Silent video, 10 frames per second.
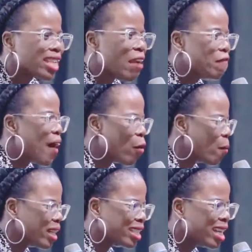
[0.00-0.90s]

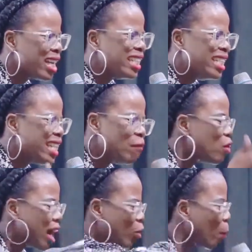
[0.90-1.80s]
environment, the
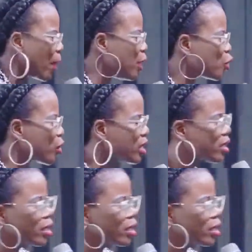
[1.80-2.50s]
devil cannot penetrate.